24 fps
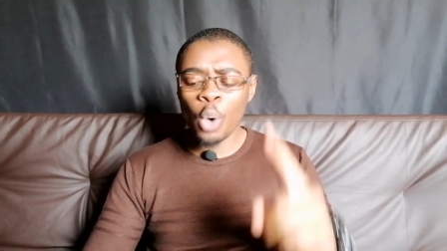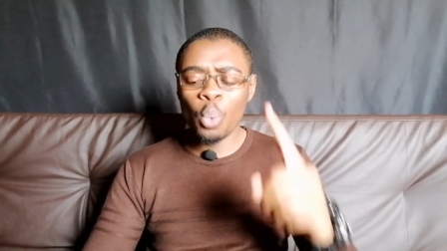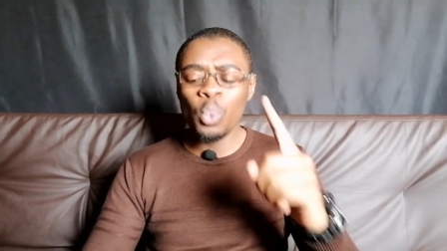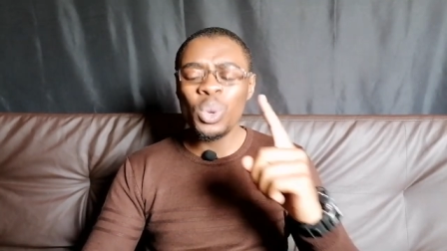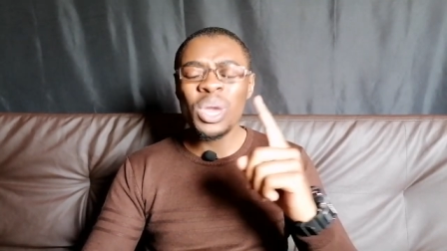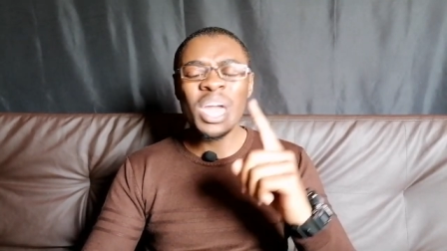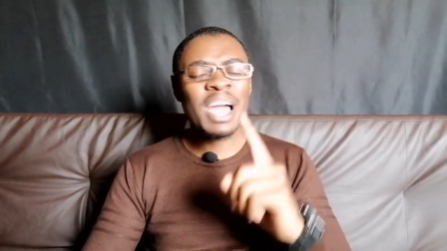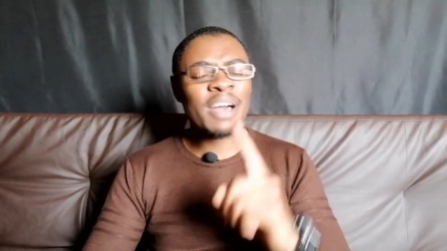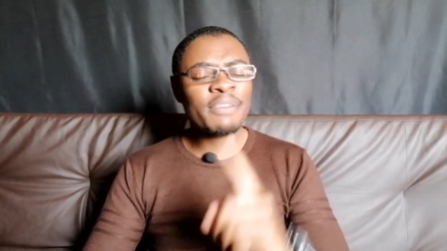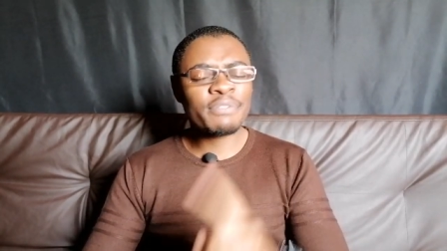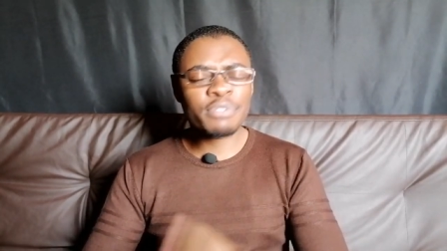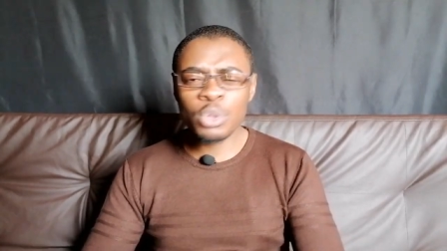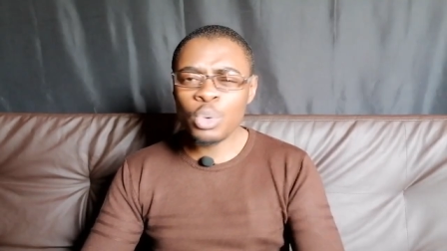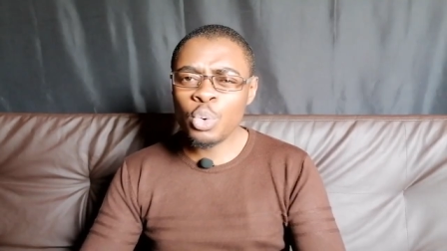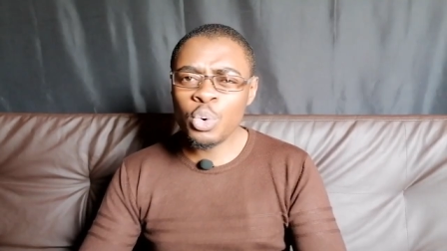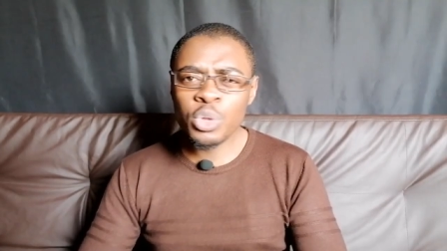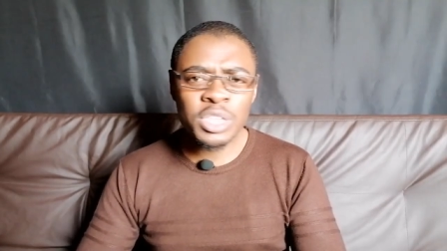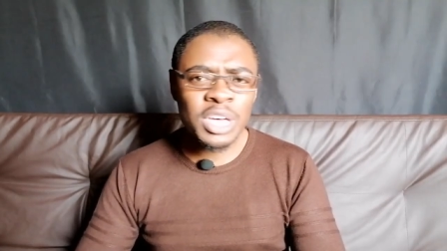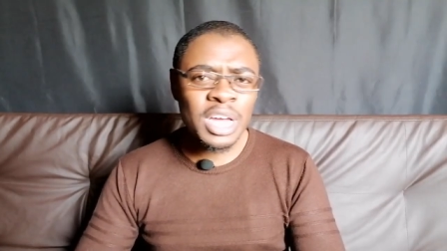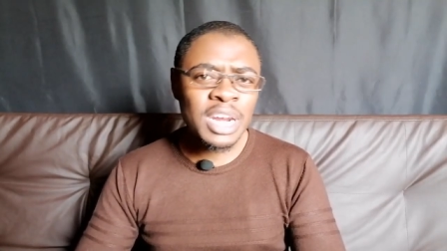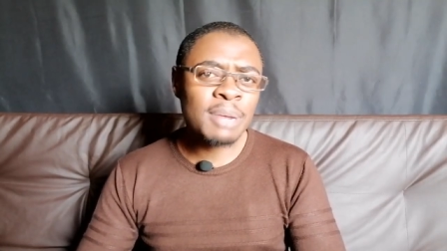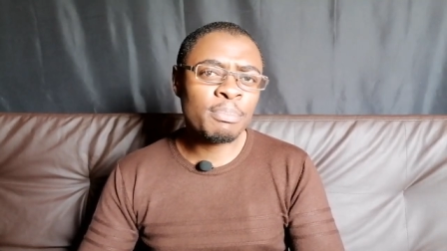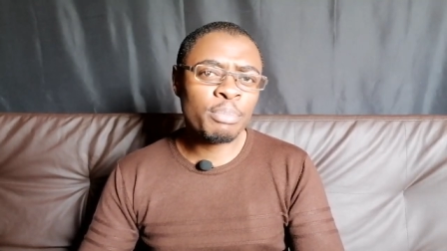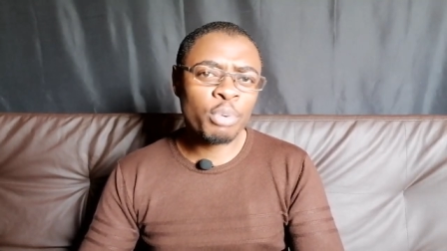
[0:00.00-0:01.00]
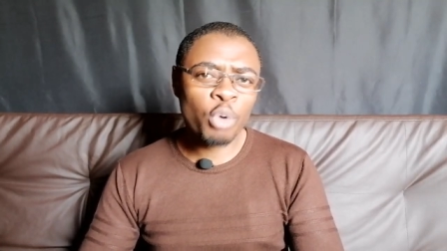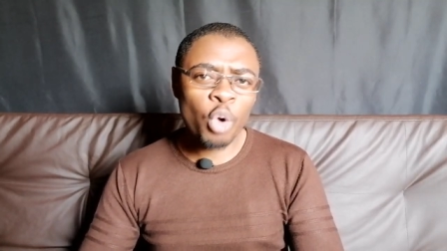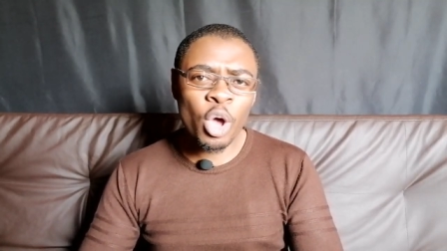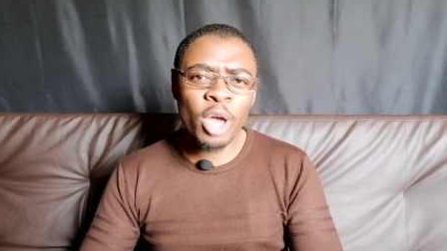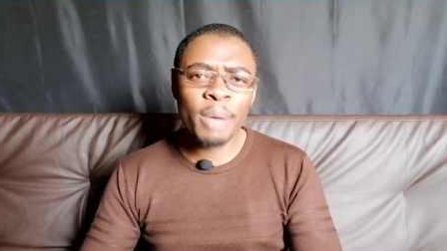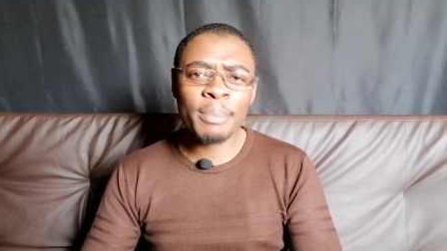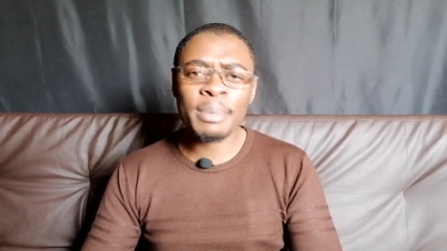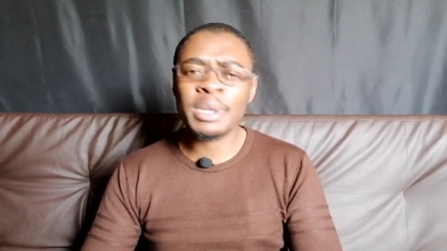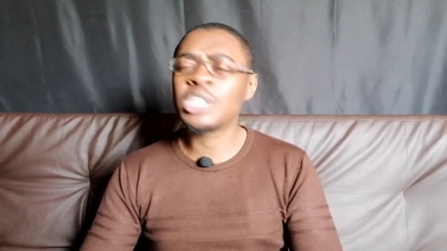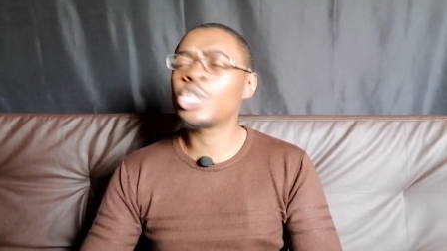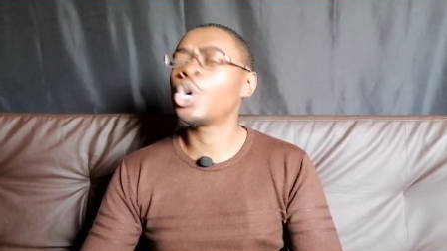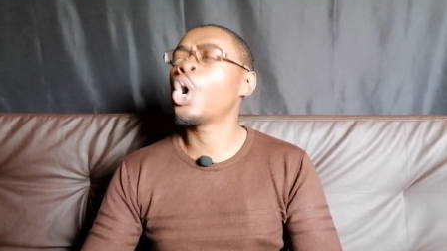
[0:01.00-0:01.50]
We have youth
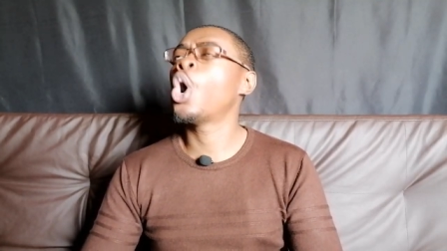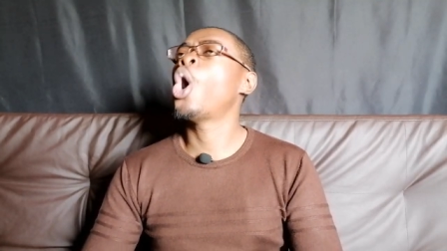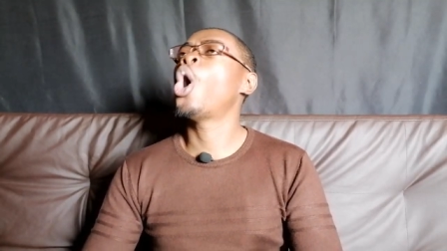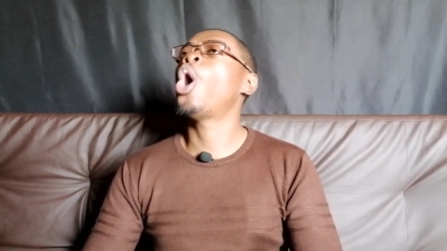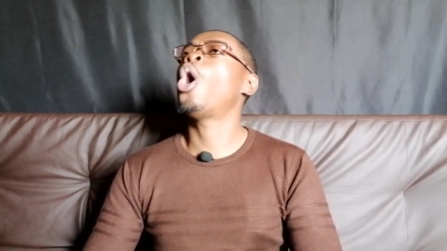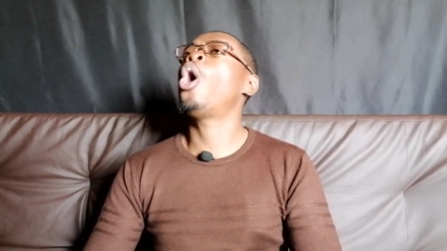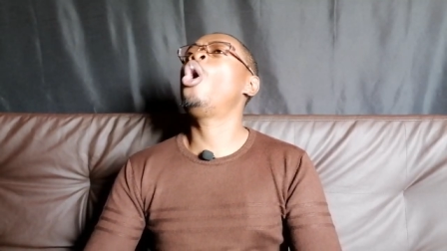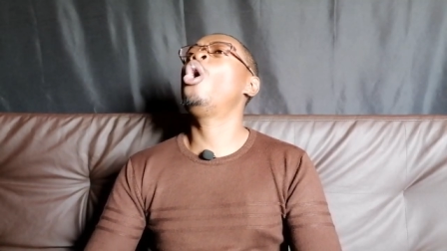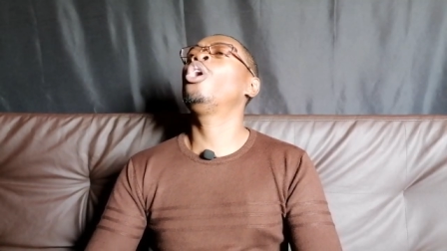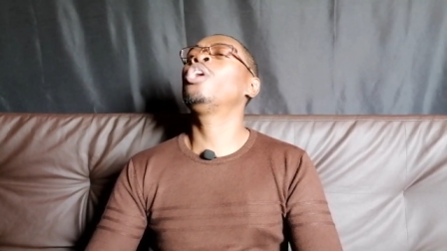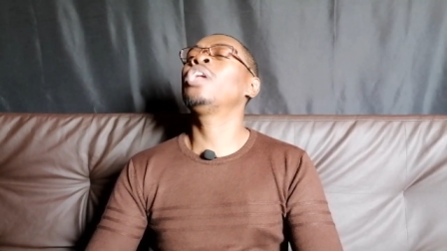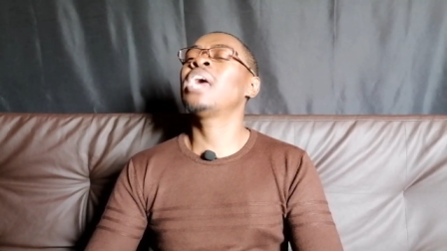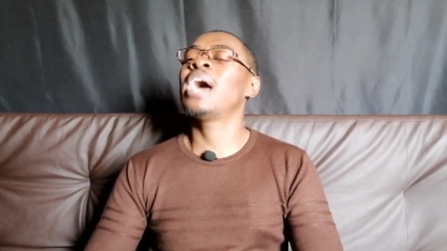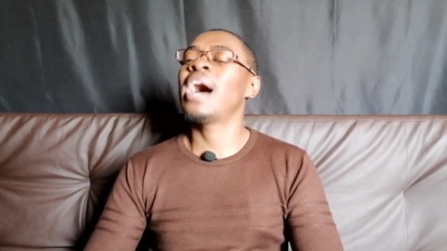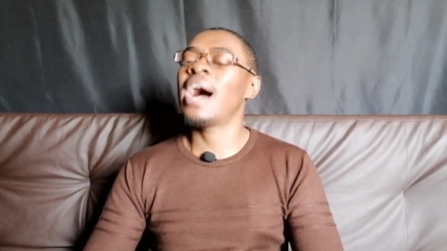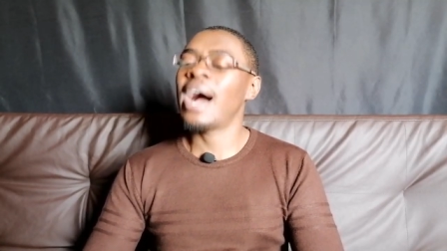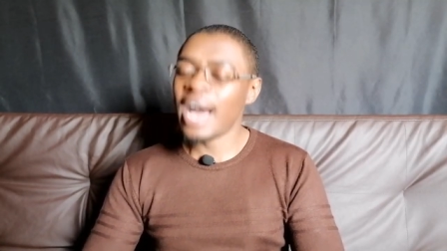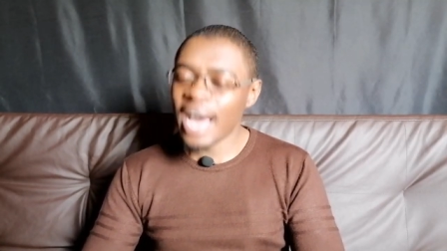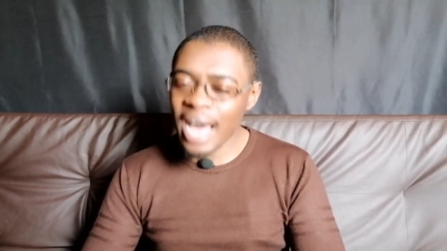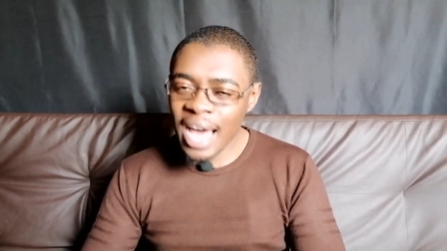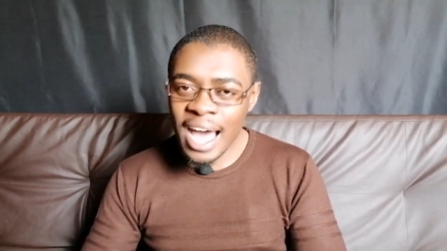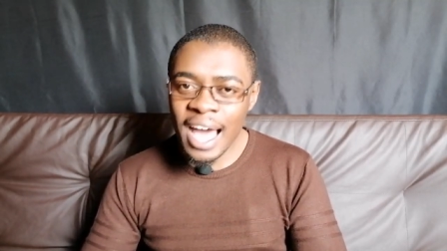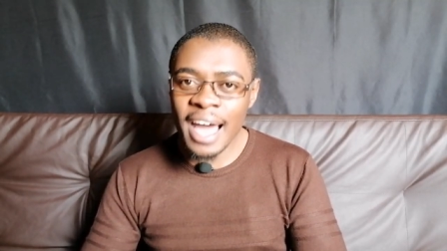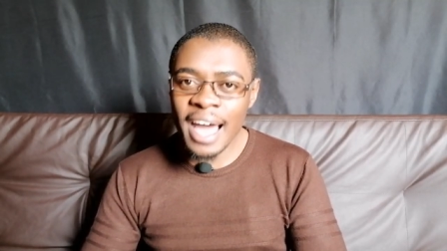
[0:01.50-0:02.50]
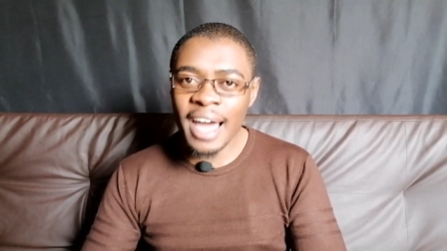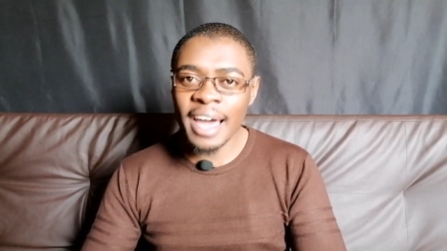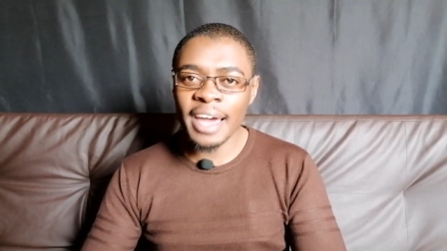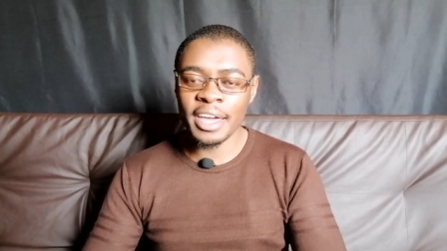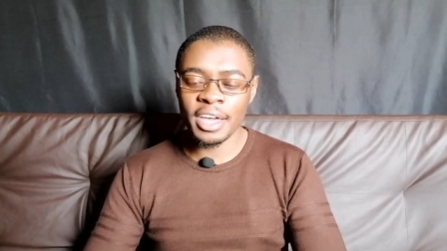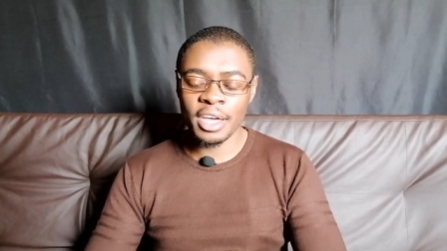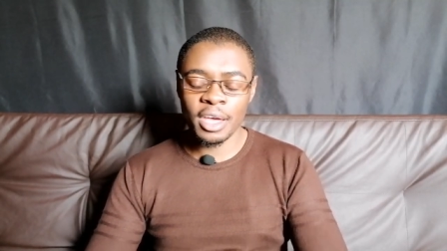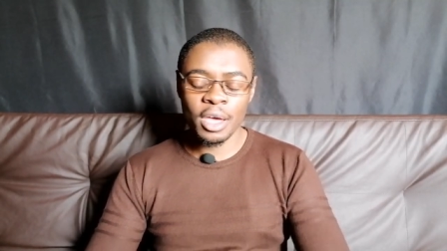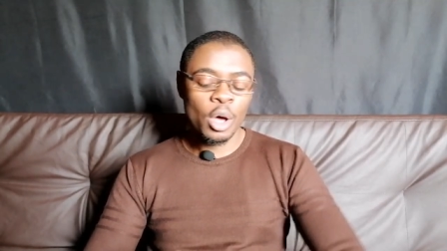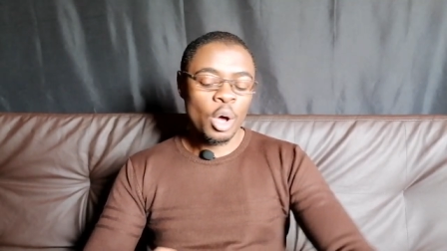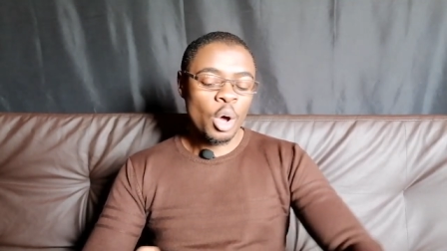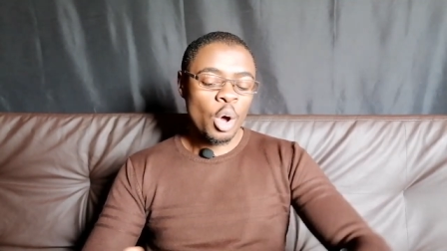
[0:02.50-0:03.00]
unemployment on a high.